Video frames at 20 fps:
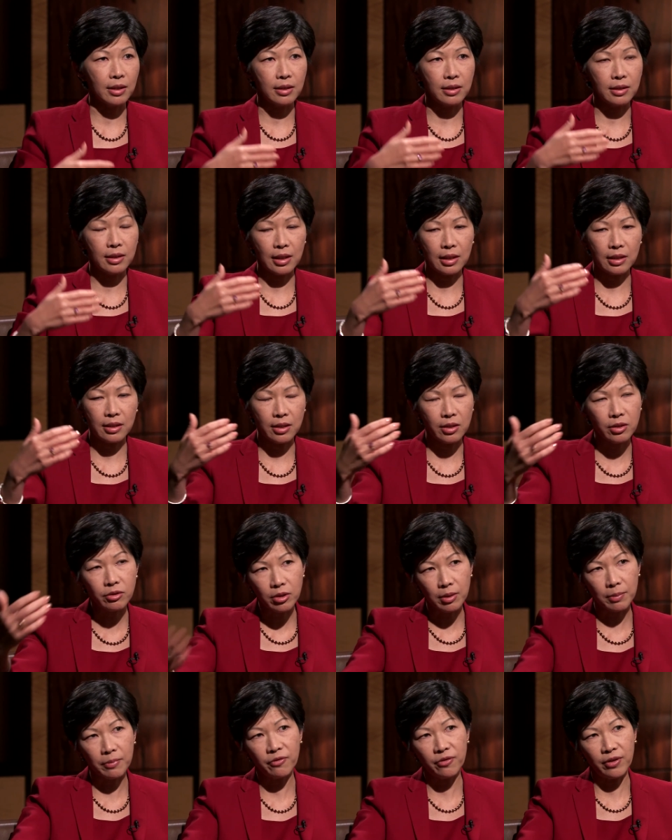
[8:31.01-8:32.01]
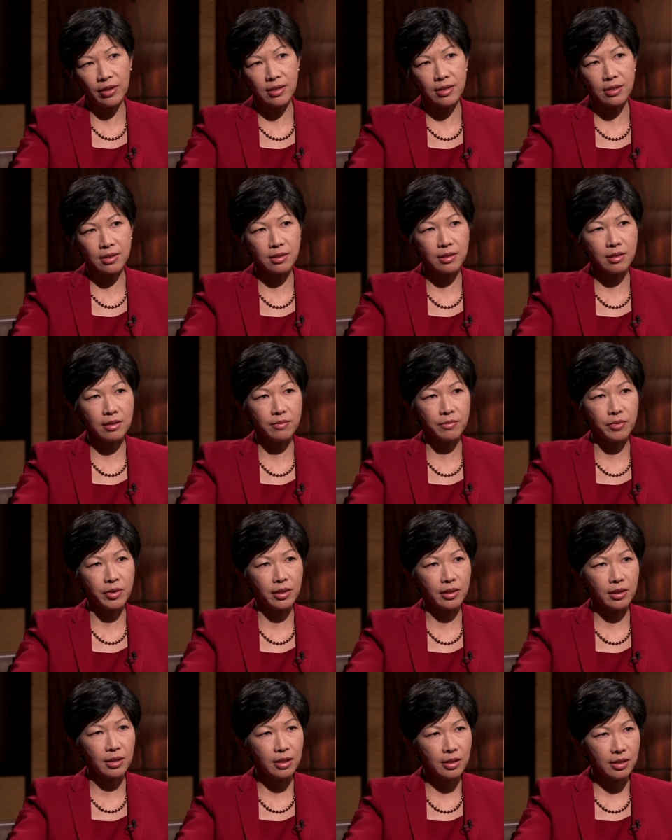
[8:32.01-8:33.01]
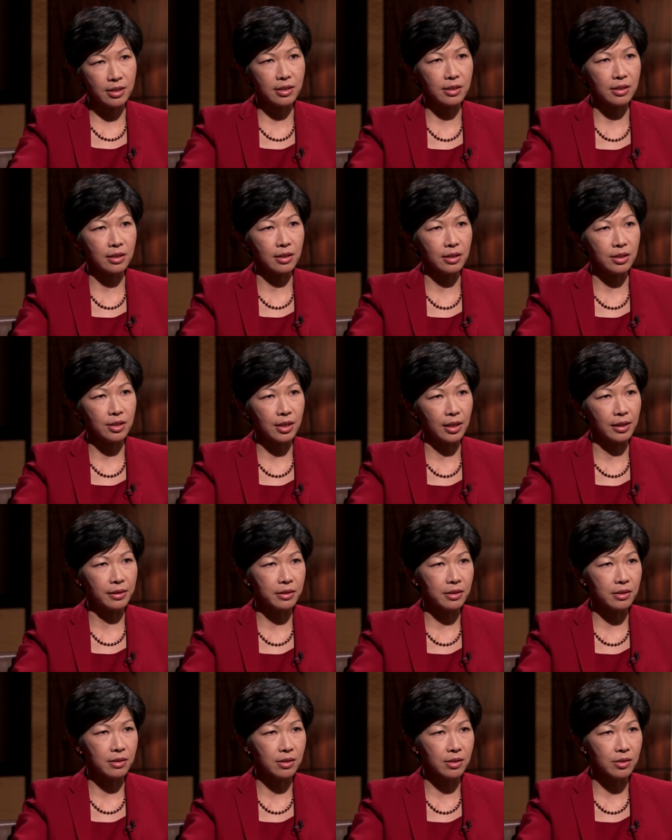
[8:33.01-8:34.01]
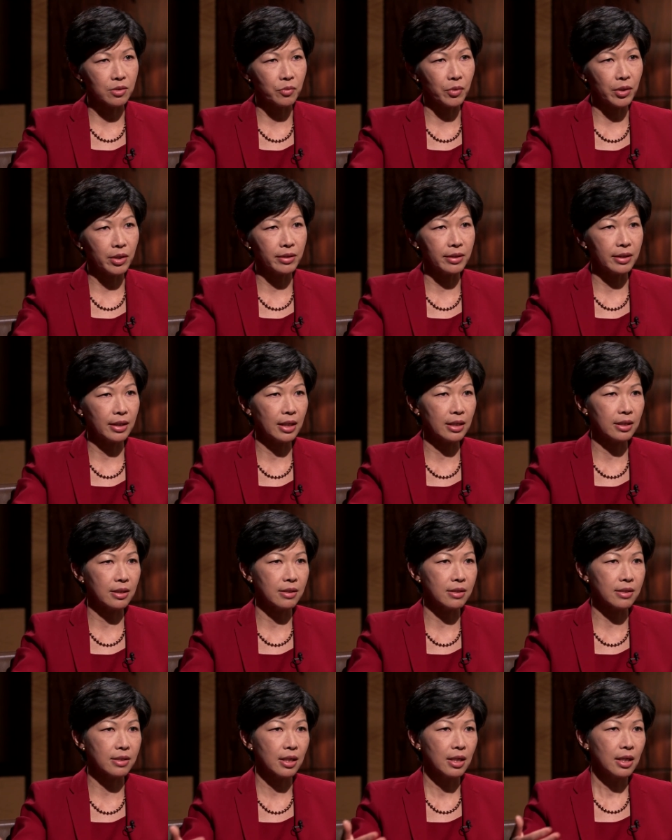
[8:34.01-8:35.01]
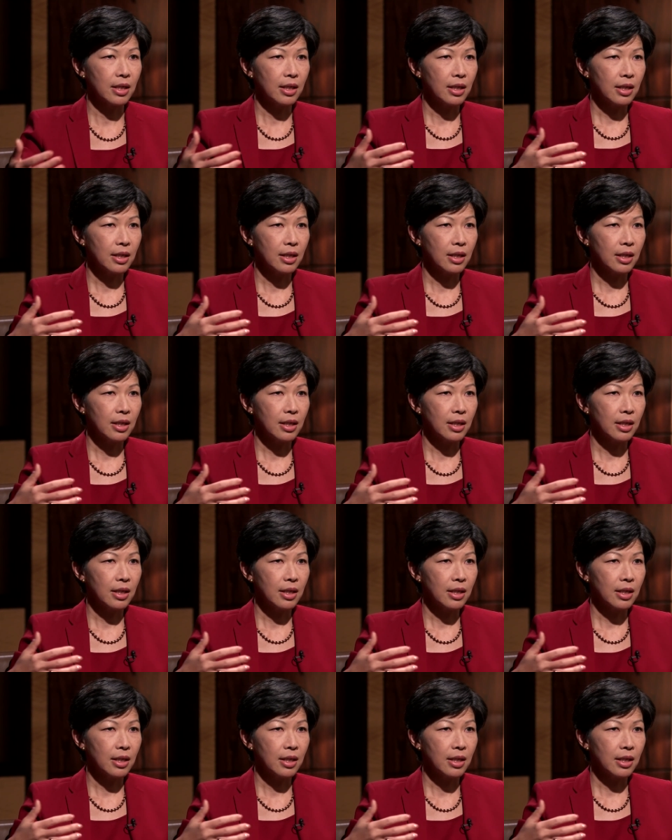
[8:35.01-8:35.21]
that, that Europe faces with its uh, challenges as well, and that is